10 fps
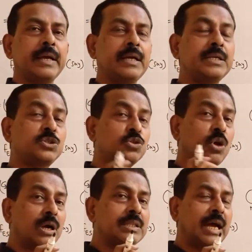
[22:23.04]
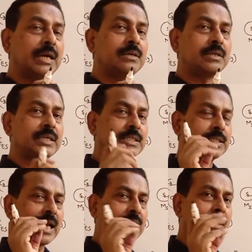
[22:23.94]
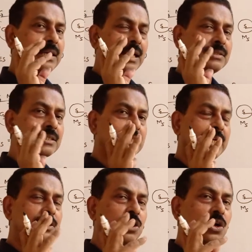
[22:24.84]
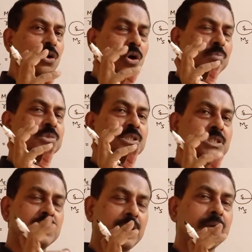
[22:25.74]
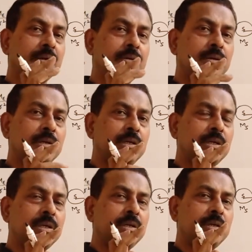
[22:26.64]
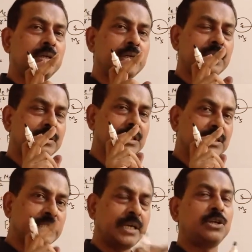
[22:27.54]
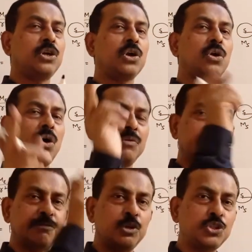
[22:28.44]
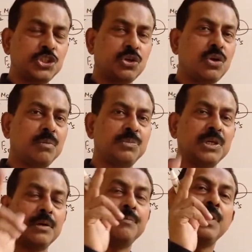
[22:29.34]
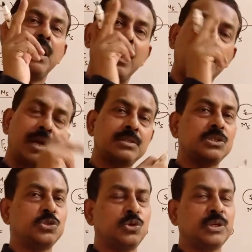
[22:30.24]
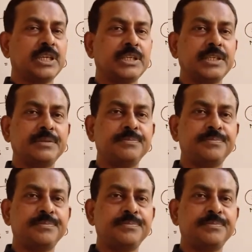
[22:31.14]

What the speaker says: It's not that exactly at the center of the Sun is the center of revolution of the Earth is rotated.